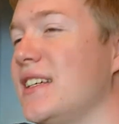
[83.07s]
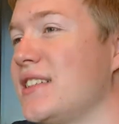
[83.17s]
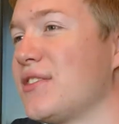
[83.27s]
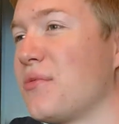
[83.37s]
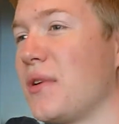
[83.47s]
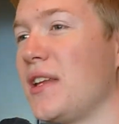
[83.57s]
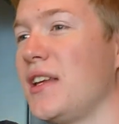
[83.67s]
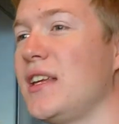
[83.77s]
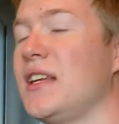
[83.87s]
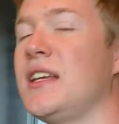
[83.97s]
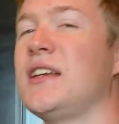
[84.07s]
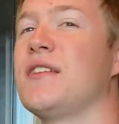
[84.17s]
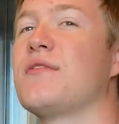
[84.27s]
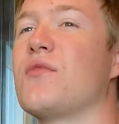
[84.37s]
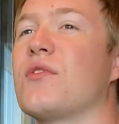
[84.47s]
He's
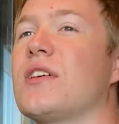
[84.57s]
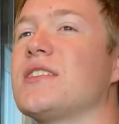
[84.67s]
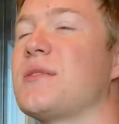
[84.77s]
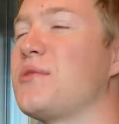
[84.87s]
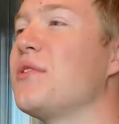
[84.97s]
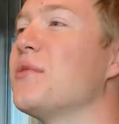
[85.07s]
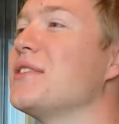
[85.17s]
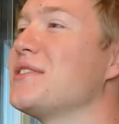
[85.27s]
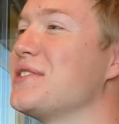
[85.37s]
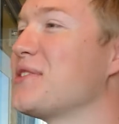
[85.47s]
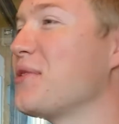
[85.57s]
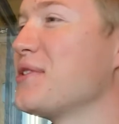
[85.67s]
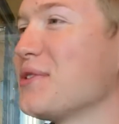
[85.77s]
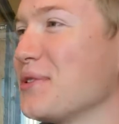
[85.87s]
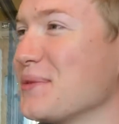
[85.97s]
24 because I'm 21, so he's 3
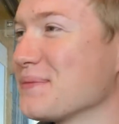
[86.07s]
years older.